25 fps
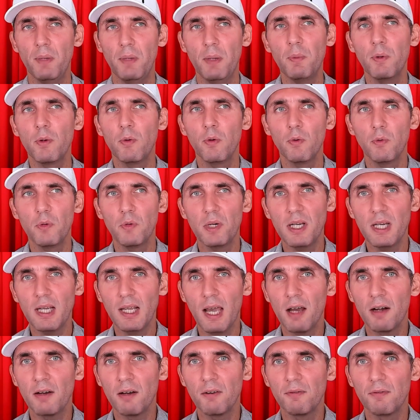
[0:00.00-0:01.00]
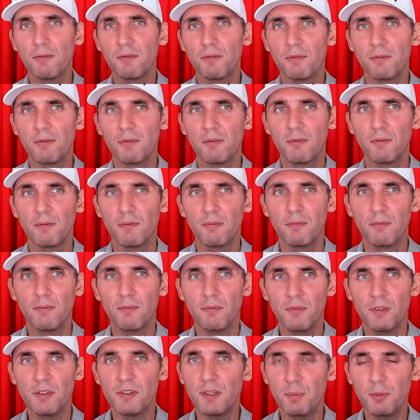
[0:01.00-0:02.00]
People were reading out of
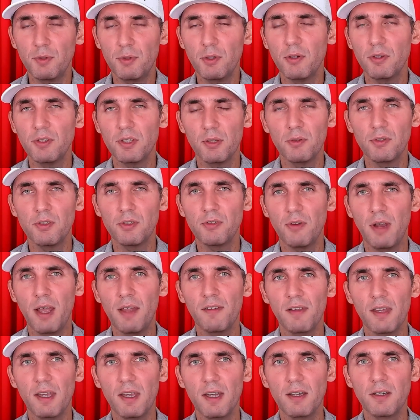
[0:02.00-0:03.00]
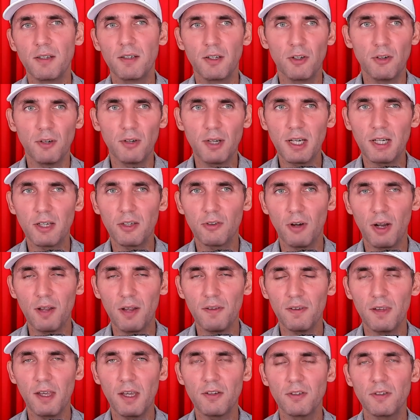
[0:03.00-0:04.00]
the Septuagint. It was translated Greek
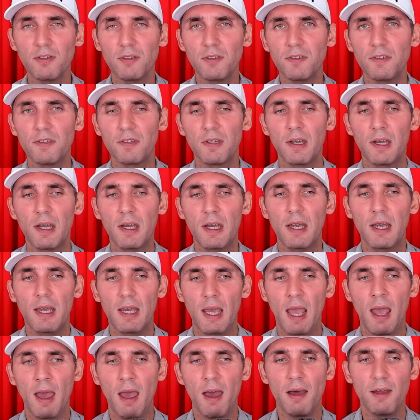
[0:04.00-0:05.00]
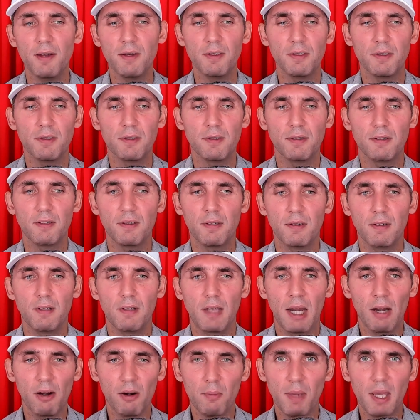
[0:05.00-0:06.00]
translations and
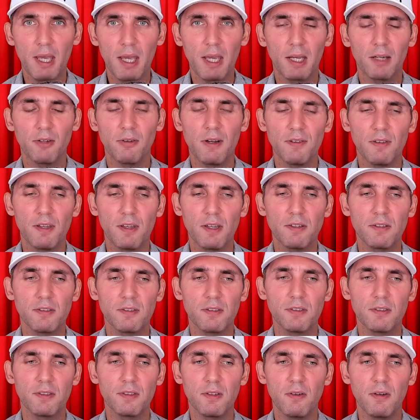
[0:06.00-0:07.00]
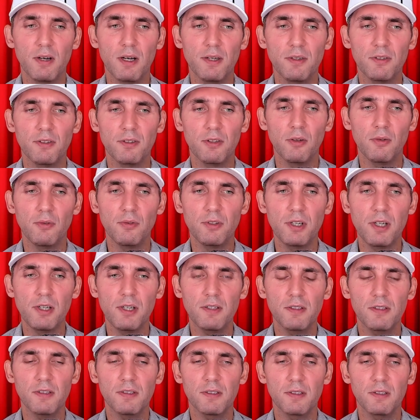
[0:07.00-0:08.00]
Aramaic translations and so on. So
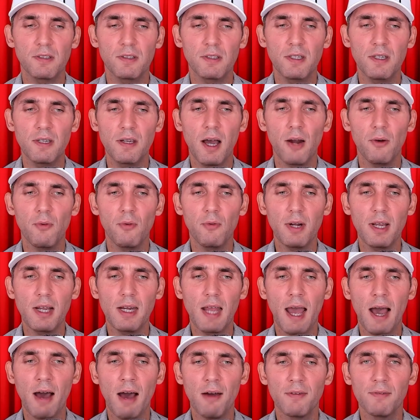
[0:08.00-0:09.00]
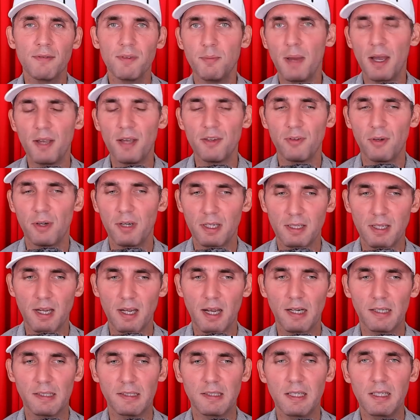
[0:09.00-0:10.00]
Jesus did not read out of the Masoretic
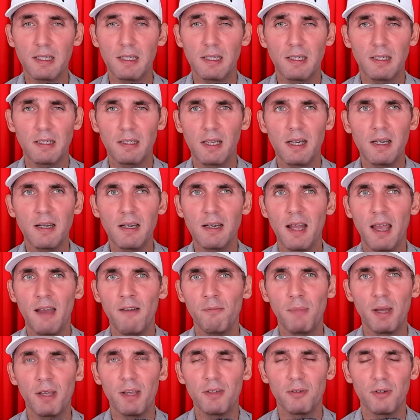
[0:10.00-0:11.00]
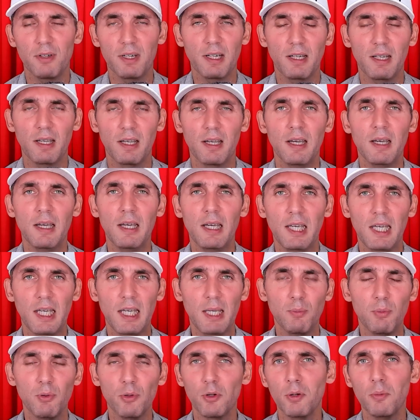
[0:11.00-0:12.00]
text. They didn't have Masoretic
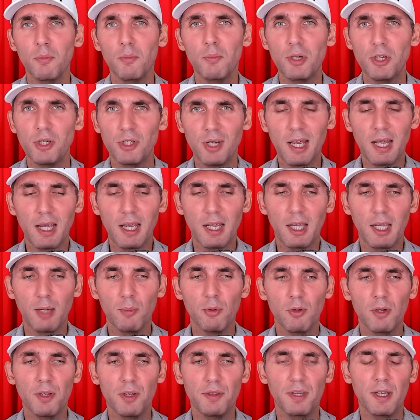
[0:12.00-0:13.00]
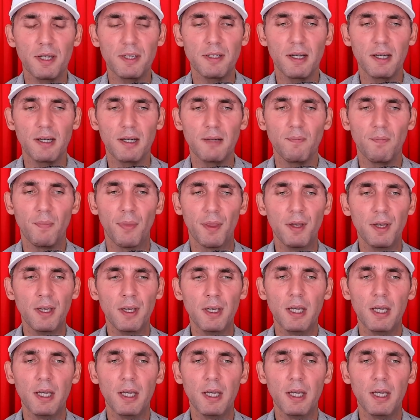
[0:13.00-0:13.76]
Hebrew or Mishnaic Hebrew at that time.